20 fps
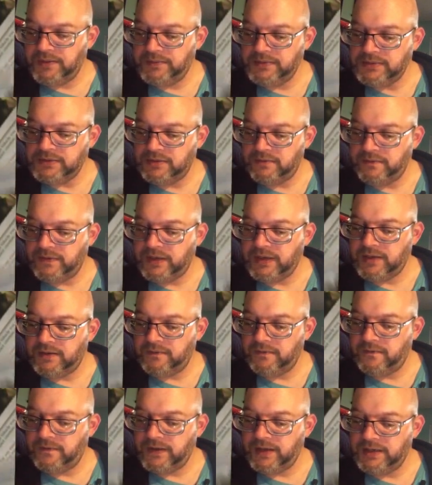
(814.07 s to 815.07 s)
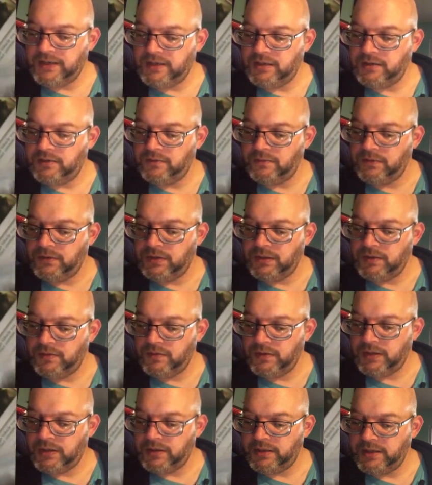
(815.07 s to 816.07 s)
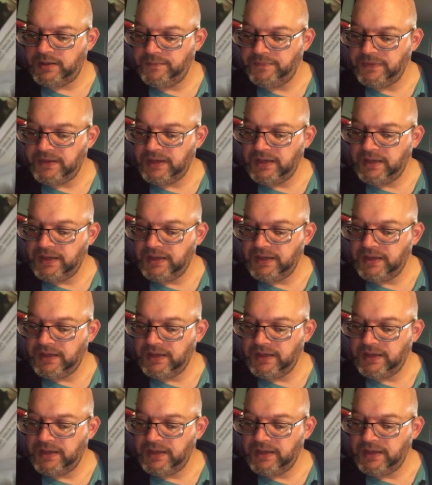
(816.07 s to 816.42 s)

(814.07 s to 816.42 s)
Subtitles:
Let me see if I can find it here really quickly.